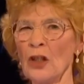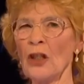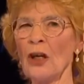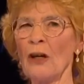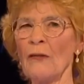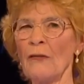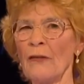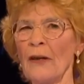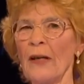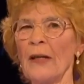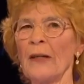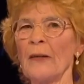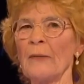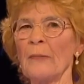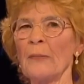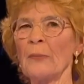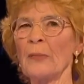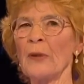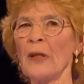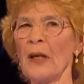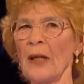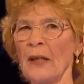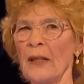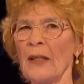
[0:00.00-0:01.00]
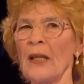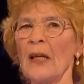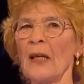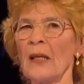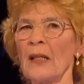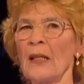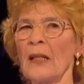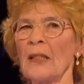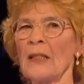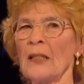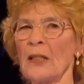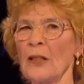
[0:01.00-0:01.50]
Good offer, but I
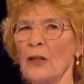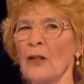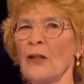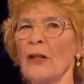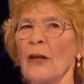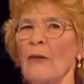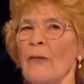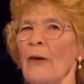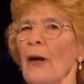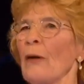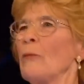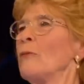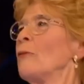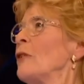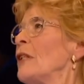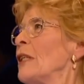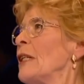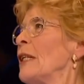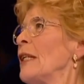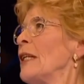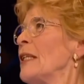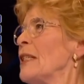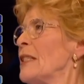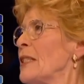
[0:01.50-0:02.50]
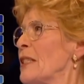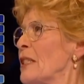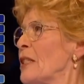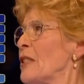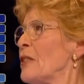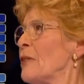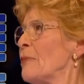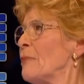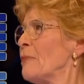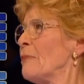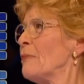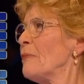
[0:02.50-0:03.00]
think there's another round at
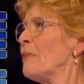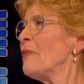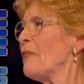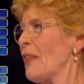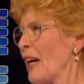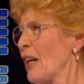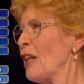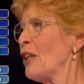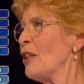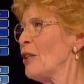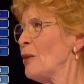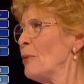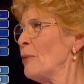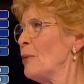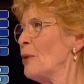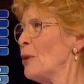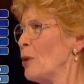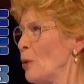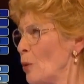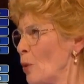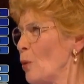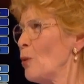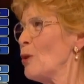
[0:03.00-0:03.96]
least. Thank you.